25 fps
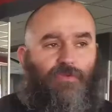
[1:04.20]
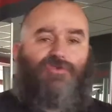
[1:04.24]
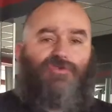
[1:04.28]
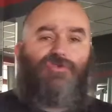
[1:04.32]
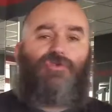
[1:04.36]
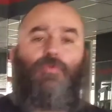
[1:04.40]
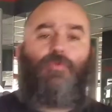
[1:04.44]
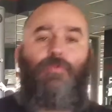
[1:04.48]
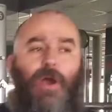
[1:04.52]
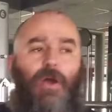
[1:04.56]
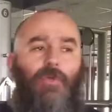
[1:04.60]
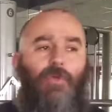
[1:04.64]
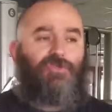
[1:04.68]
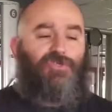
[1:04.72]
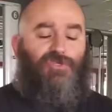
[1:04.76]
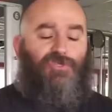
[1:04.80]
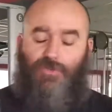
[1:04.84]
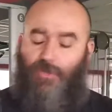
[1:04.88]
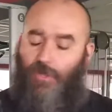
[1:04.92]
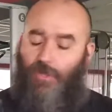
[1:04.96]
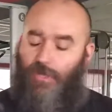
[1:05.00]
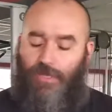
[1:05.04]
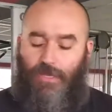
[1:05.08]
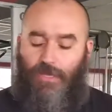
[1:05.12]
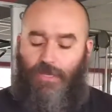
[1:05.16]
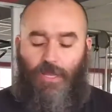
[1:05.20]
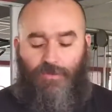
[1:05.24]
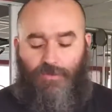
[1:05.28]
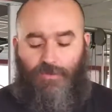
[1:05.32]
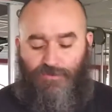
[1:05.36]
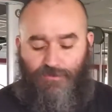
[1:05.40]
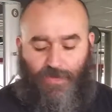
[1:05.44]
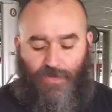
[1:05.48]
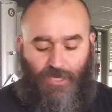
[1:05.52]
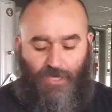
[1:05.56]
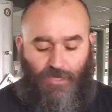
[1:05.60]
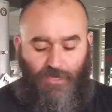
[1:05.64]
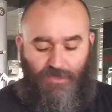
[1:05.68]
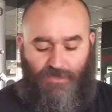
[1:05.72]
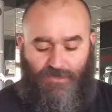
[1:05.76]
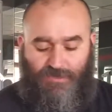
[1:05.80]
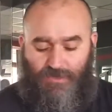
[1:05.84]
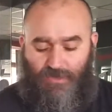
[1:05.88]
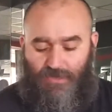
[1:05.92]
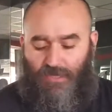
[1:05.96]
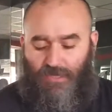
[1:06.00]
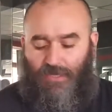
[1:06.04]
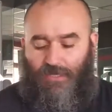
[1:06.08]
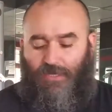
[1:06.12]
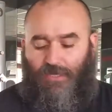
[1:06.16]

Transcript: there's no bounce, I cannot use my legs.